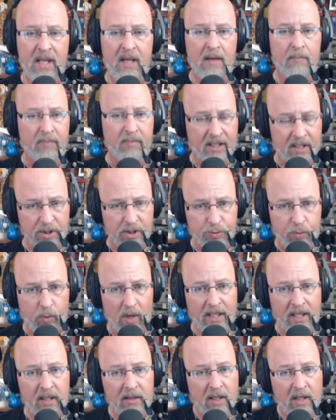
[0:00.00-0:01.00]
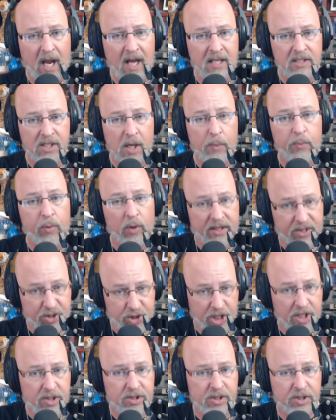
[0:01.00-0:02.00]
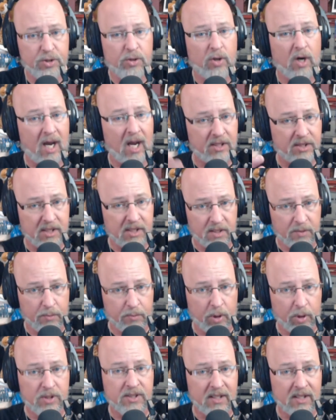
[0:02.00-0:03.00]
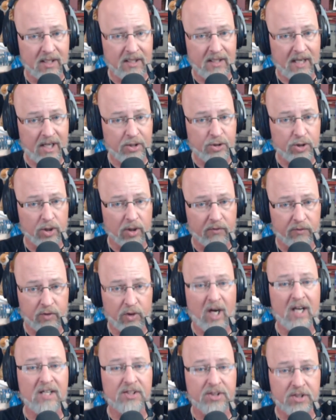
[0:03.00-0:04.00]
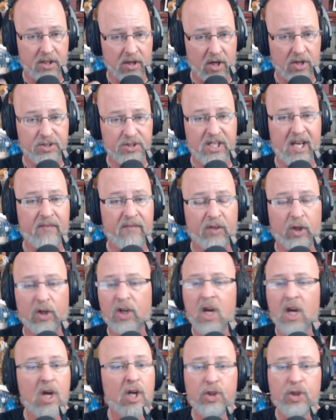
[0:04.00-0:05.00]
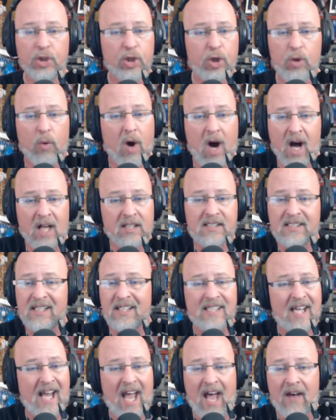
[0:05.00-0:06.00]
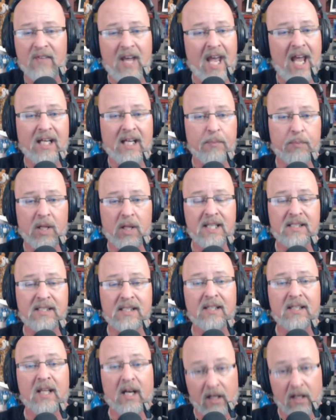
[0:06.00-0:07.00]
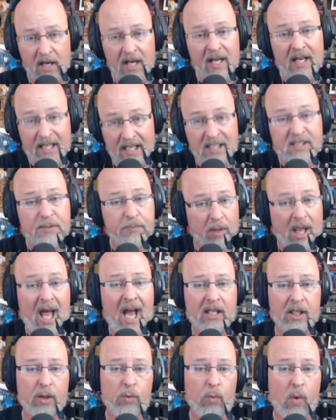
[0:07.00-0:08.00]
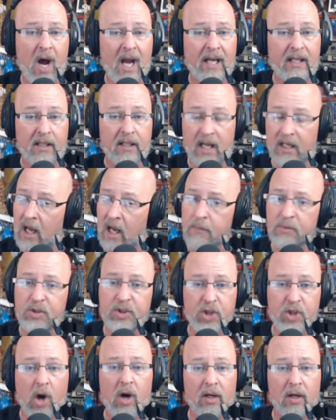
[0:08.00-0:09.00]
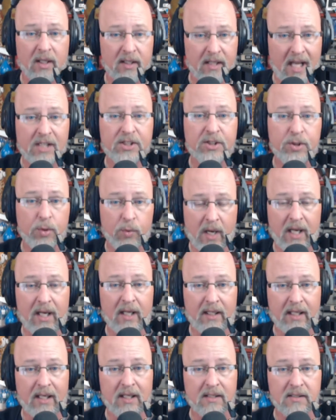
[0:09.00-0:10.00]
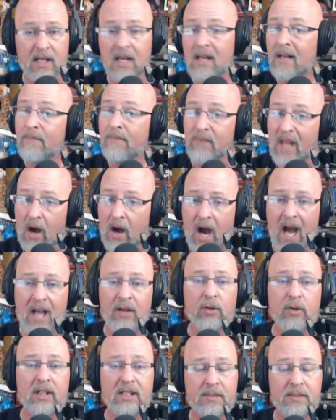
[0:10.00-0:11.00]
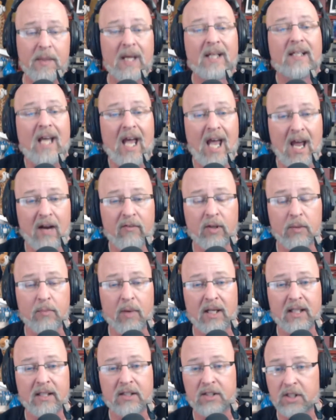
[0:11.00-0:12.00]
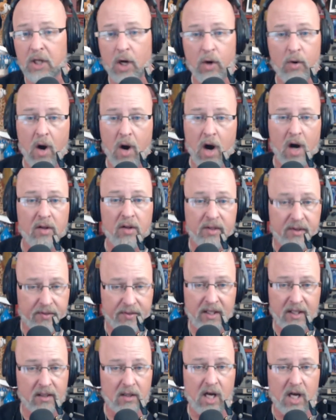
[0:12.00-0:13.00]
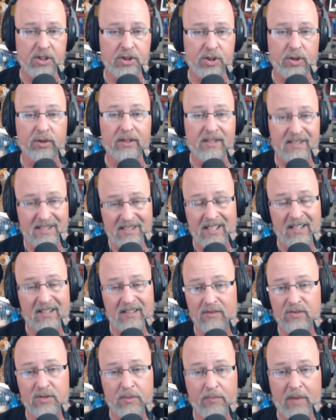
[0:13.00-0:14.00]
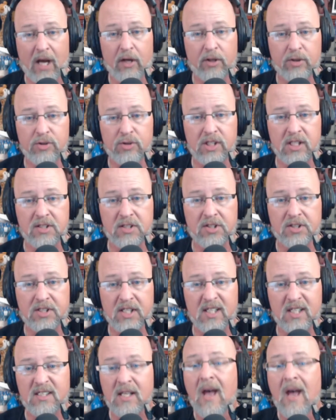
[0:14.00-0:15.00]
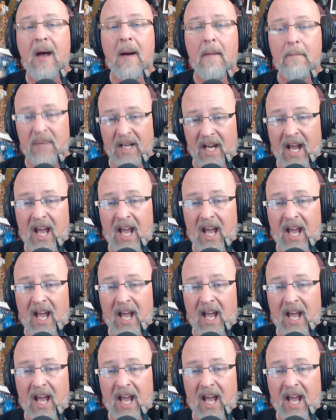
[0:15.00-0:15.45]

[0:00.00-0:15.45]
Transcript: Because when it lines up with Jesus Christ and the person and nature of Christ and our Savior, nuance doesn't have any place in there. It's black and white, and I'm sorry, that's the way it is. Now, I don't expect everybody to know all the theological distinctives about who Jesus is, but I,